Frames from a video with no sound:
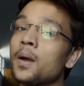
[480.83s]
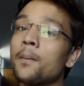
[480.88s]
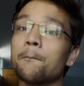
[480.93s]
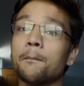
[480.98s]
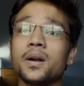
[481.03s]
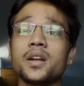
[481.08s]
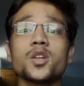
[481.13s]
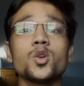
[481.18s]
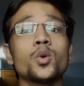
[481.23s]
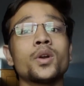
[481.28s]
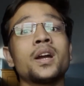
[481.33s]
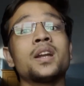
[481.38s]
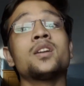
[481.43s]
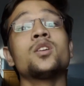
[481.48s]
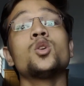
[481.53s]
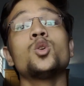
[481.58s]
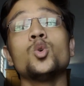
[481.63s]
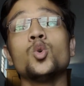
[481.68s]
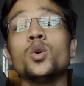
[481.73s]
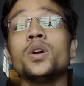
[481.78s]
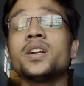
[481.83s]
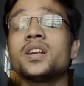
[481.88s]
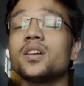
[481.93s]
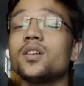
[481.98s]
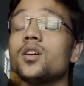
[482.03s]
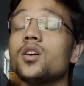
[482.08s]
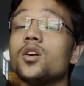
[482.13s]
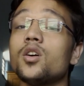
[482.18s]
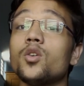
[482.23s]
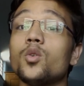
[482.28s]
but you can do it
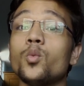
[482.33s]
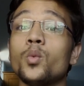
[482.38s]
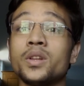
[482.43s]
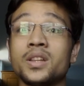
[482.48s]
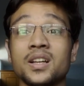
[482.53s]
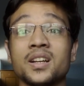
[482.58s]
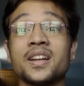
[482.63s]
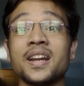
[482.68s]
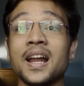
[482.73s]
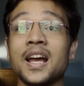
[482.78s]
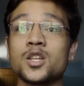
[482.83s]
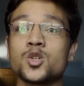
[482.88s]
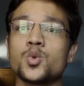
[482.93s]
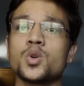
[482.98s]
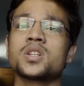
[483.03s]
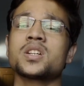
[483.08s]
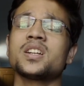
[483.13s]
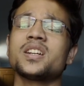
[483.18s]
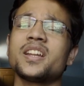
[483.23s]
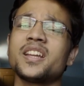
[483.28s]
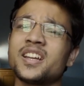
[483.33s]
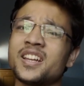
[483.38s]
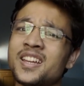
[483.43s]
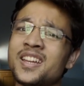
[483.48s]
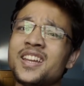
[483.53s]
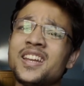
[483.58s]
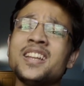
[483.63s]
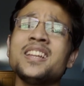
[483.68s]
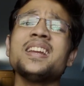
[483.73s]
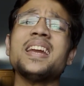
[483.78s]
with a graduation
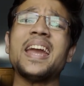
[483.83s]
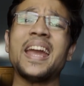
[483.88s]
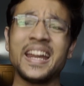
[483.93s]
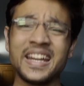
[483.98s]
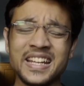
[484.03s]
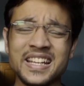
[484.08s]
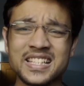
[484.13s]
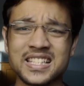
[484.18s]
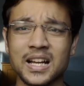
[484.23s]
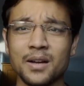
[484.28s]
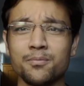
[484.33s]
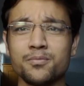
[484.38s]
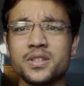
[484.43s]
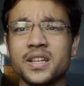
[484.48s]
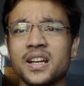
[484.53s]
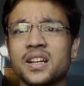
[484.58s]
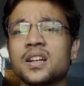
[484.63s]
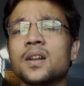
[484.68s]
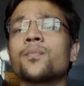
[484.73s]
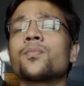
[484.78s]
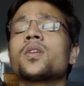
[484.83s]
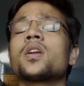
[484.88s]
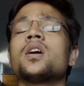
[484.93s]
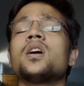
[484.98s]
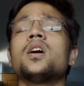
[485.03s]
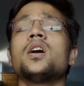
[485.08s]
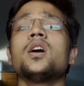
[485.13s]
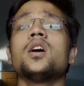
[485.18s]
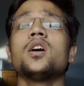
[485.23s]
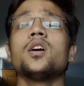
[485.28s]
degree in any subject
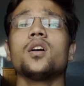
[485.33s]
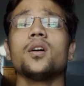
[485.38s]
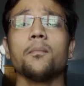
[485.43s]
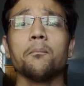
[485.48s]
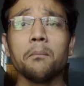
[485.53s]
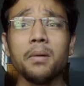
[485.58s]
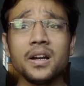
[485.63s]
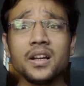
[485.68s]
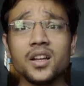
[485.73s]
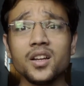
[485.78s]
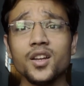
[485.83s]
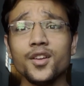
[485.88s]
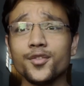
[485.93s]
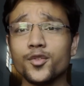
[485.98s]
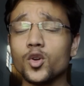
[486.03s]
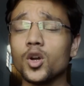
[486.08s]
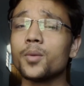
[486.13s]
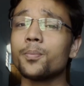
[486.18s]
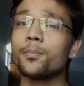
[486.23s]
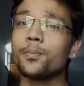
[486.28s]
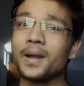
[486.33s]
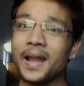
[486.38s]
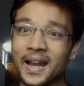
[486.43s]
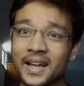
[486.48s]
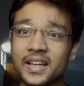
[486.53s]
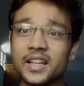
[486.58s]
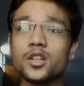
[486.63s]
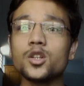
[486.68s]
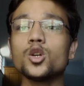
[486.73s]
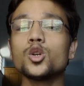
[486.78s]
but if you are
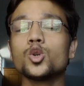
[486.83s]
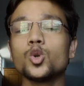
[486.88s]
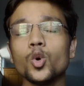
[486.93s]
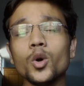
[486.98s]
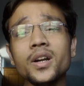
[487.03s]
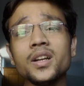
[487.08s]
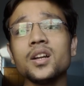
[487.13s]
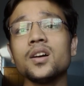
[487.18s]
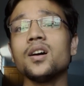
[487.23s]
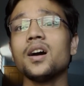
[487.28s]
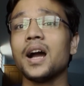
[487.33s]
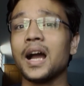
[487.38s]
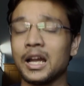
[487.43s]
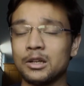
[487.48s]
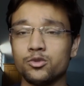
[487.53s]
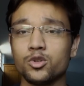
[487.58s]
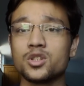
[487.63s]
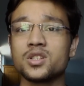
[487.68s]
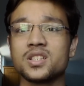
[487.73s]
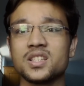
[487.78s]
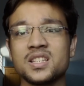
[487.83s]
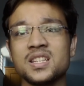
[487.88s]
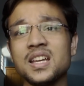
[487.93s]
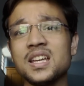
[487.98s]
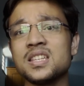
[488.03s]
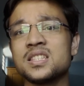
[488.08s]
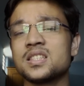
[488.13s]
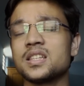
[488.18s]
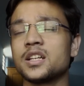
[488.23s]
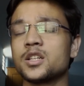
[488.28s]
planning to do it I would
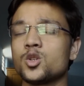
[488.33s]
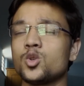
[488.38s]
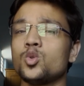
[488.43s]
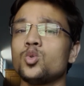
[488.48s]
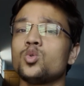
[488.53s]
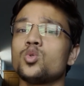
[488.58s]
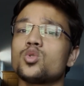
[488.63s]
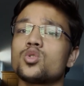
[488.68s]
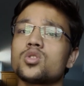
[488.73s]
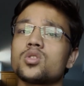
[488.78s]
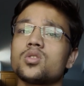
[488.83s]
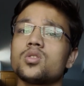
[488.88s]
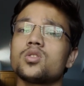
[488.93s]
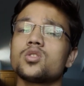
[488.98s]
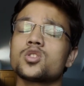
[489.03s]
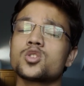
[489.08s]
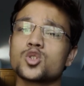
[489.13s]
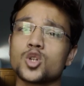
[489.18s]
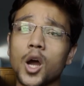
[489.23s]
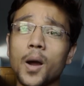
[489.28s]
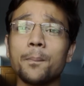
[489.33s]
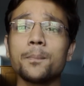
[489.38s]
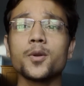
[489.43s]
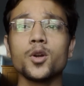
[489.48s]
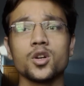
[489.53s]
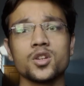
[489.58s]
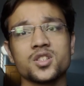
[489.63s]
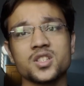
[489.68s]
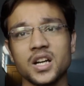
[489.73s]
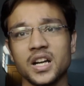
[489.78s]
suggest that you stop
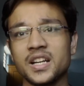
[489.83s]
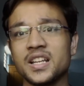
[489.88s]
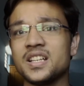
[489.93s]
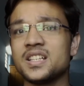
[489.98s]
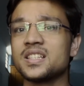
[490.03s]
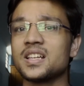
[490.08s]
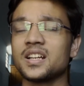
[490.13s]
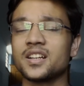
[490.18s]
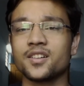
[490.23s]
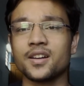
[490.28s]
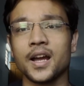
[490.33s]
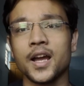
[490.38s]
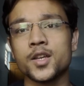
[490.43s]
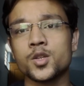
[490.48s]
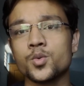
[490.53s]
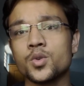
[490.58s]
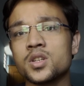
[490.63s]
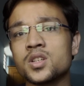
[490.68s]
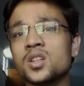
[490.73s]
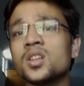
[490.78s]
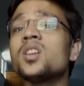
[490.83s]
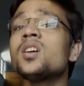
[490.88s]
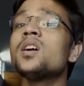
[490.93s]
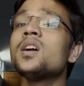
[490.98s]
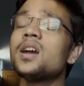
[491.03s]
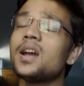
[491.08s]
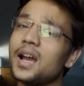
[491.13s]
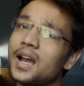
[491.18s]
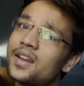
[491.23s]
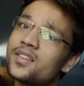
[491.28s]
your studies at graduation
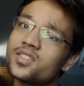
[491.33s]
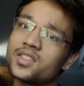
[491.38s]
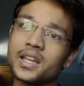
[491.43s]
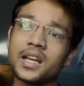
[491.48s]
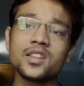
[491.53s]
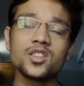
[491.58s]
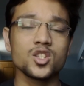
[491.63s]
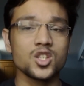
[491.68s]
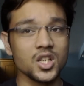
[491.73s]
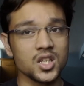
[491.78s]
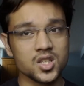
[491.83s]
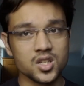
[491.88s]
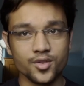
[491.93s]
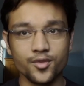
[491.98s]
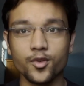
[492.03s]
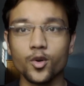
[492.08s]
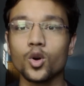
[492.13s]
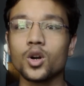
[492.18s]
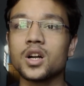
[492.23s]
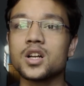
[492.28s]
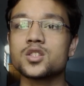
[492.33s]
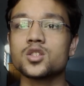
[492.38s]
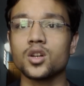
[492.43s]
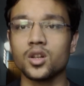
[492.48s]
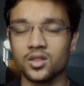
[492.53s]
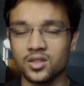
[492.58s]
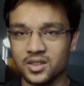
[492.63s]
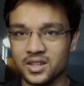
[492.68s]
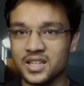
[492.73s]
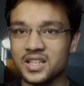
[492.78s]
and then just focus
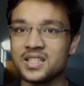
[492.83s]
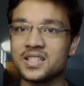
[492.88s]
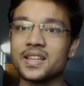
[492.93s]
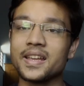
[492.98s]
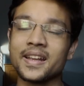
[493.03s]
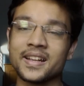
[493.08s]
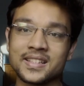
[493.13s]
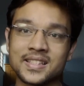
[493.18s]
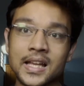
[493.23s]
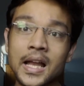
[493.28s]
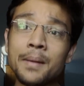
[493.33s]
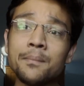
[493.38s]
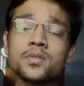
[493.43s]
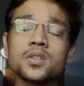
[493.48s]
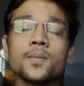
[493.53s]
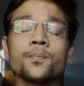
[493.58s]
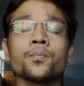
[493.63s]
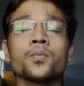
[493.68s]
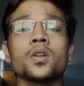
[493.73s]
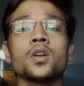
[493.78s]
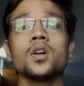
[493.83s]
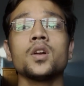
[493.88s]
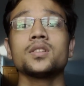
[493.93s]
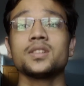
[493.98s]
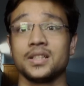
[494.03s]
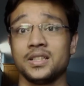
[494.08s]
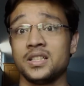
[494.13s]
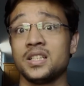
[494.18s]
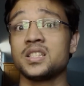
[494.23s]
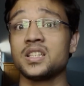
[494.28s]
on these exams
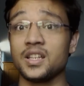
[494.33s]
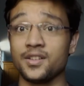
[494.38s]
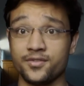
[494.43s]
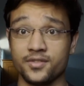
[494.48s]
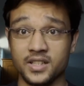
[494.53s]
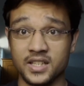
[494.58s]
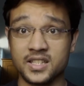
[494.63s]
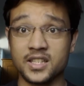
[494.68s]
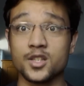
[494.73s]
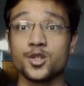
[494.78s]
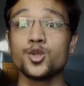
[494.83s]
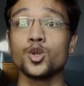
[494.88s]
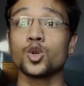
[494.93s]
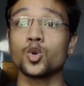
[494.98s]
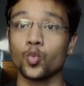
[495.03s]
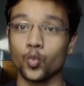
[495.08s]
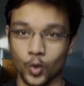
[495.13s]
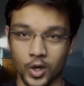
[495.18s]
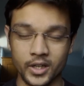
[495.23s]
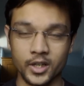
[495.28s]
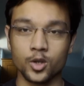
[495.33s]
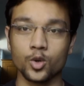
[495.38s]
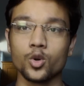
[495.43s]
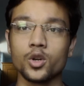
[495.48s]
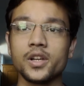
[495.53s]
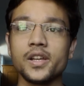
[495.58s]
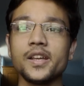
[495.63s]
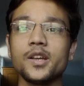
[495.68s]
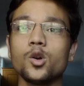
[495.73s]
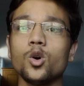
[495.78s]
that is if this is your one and
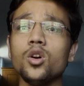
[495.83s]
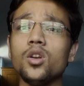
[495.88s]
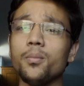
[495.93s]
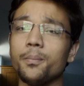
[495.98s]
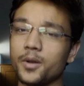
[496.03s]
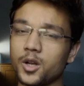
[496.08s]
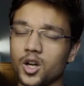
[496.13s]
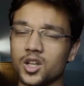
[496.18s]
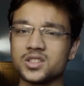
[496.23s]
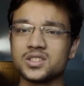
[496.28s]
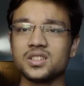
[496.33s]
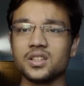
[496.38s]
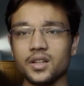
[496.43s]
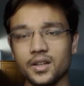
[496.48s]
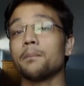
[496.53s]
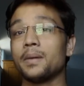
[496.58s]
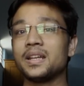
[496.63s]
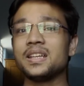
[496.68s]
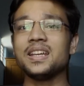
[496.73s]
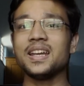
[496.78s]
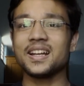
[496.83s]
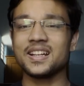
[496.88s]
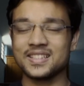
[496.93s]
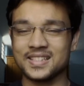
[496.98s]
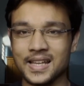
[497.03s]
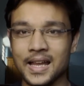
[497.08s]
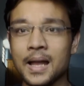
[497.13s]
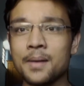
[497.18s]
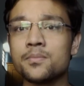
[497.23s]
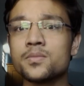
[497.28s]
only goal because many
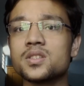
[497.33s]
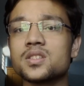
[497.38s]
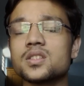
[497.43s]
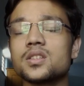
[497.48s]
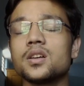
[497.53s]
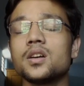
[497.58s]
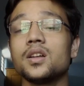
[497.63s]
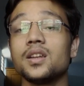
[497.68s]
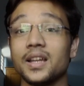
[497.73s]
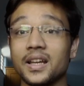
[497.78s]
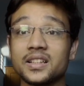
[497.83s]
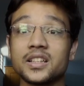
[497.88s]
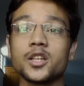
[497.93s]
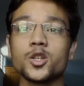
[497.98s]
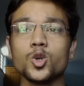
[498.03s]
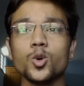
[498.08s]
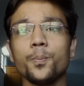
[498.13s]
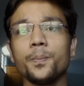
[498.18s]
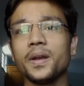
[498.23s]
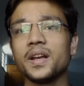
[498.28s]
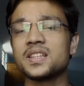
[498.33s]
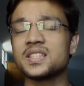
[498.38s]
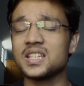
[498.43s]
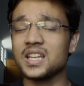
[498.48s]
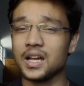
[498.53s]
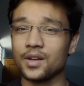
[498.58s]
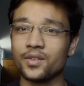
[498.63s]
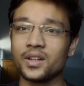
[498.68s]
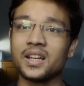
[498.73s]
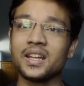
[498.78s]
exams like the UPSC
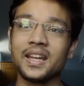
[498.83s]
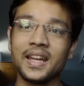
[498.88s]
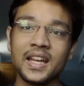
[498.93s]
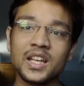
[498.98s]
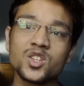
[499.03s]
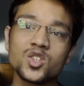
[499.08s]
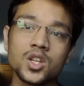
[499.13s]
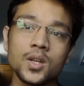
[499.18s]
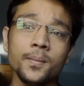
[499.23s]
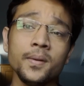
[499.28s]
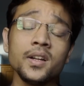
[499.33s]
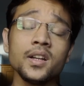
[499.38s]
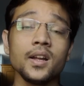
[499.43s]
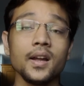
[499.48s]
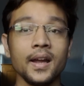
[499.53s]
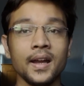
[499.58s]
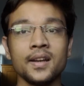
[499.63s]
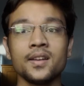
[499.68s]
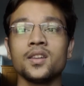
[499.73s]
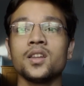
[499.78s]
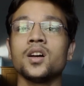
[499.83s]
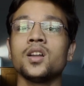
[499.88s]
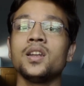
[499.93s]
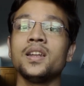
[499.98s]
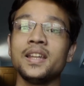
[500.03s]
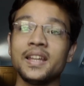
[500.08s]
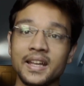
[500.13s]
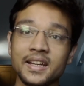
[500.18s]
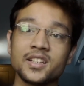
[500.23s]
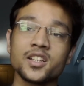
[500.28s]
have an age limit and the
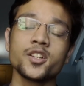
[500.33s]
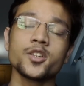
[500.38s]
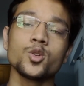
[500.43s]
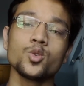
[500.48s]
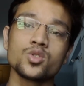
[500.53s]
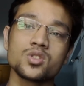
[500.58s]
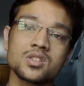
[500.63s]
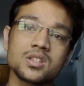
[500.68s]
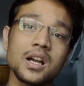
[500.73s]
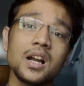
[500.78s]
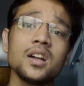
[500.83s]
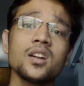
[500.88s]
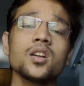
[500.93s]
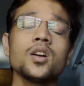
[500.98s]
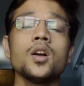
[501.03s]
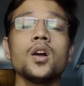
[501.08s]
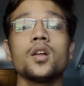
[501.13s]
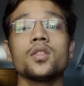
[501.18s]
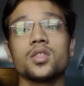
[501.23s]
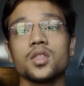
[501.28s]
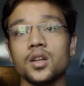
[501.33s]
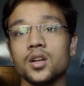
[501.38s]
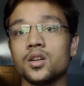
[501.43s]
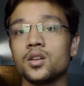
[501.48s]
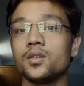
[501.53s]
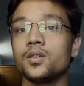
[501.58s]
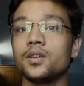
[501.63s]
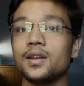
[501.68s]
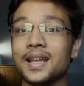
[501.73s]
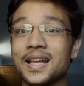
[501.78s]
later you start the
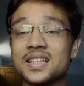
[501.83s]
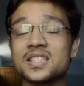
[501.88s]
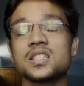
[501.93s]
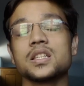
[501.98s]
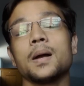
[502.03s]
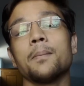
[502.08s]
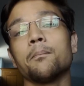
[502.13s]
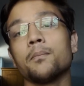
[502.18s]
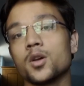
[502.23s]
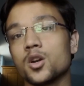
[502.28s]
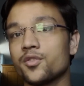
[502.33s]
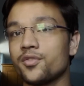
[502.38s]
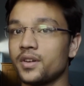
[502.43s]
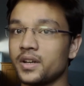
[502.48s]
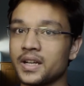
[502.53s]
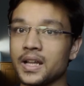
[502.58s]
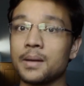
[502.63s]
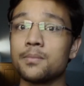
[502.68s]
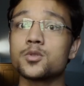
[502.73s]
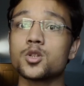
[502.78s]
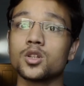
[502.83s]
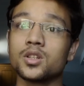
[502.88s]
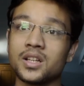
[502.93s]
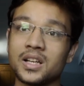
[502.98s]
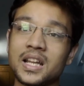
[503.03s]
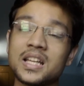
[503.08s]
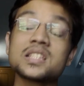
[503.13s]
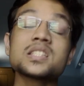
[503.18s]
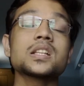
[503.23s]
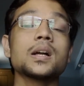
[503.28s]
less number of attempts or the
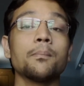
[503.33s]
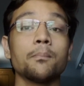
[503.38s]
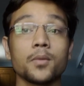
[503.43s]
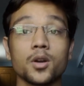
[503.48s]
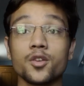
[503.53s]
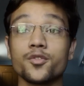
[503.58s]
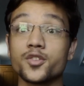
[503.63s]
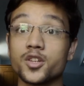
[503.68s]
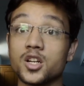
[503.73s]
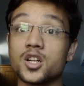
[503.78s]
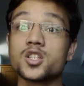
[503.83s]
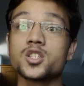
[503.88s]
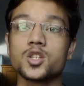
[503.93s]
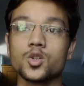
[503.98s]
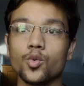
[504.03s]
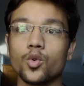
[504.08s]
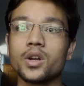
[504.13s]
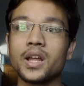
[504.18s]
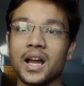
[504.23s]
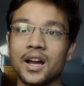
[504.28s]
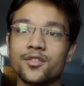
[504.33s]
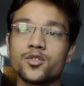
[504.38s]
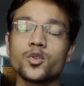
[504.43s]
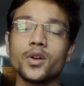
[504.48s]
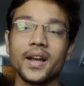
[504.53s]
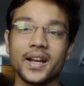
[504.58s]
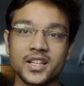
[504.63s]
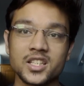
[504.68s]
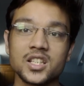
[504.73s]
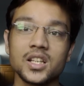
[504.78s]
less number of years you would have to
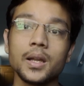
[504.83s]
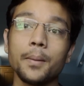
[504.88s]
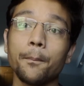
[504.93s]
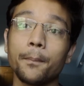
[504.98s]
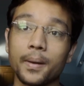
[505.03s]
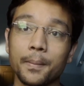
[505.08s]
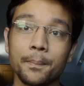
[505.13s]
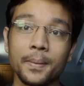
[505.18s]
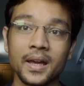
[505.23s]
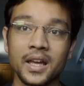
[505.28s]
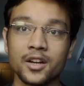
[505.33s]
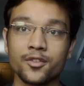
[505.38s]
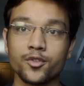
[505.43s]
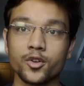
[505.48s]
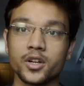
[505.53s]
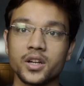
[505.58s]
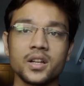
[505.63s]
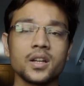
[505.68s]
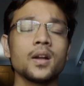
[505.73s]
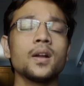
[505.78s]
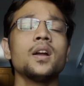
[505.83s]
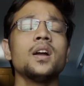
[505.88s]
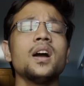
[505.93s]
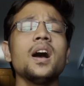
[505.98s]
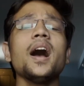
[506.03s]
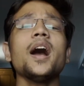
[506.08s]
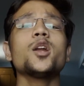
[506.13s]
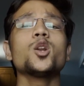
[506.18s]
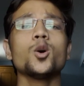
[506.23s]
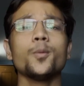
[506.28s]
actually prepare for it.
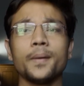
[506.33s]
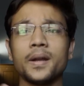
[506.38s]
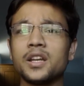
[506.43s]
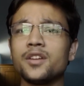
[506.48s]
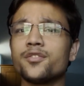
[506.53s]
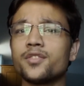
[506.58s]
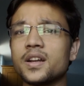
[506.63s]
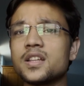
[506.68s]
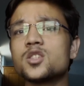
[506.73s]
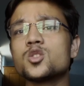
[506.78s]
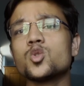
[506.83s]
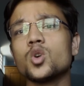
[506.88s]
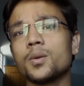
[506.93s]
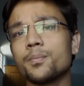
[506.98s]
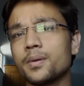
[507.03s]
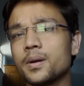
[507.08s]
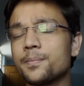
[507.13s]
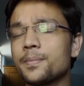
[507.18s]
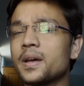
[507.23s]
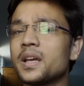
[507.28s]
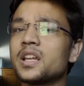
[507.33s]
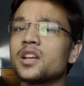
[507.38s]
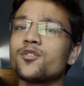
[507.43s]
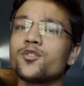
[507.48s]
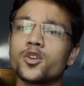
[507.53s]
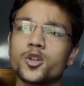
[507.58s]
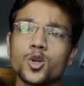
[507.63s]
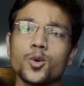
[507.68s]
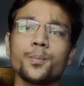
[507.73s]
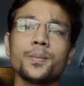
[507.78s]
I know many friends who are preparing
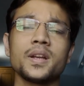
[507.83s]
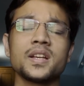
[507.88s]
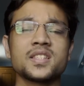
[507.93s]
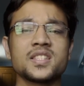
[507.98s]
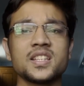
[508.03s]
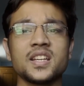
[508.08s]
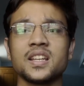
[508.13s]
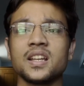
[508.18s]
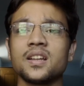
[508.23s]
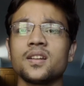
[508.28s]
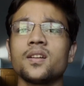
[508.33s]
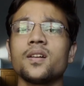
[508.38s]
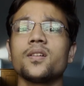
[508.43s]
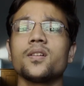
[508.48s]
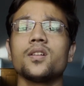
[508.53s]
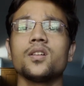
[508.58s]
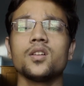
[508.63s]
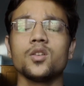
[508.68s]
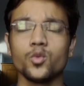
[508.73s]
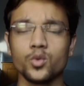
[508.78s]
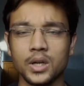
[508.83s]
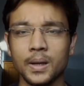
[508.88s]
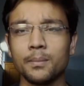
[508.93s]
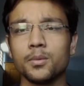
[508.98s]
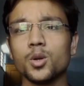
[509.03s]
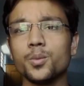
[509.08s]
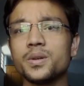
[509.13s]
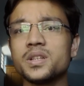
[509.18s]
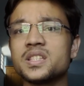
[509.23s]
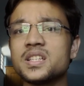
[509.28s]
for UPSC and
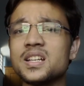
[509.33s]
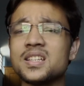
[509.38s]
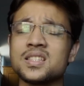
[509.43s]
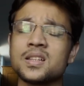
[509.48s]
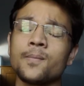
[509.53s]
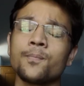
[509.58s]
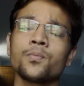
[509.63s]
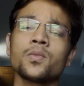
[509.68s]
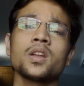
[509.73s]
WBCS,